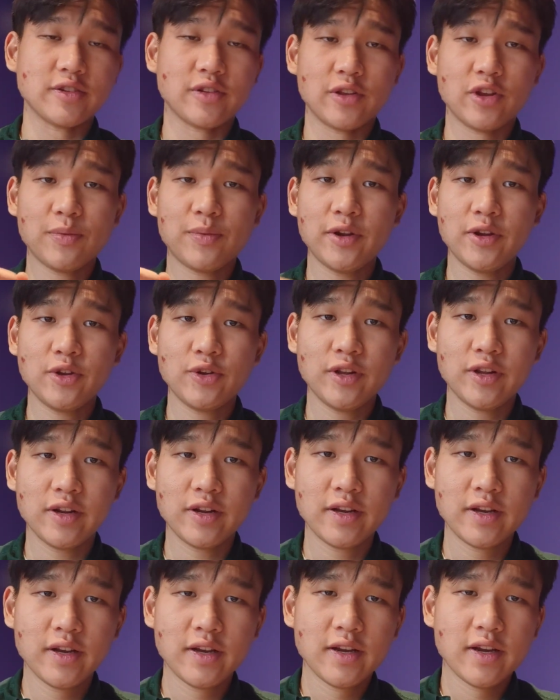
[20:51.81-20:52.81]
So the European
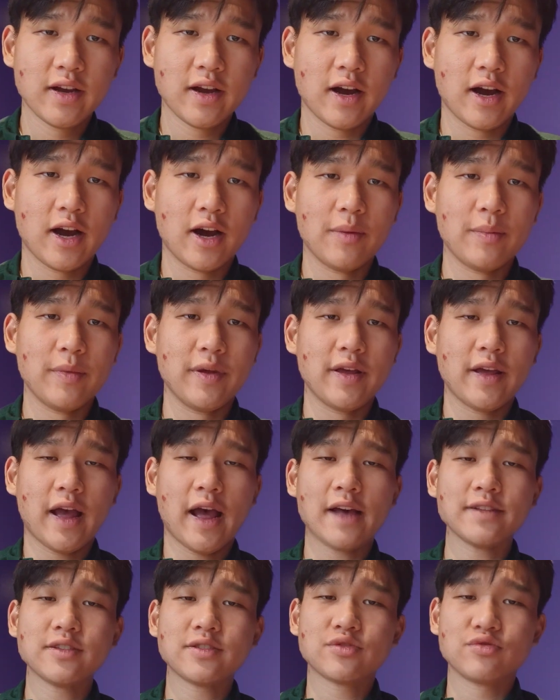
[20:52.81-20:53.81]
Union has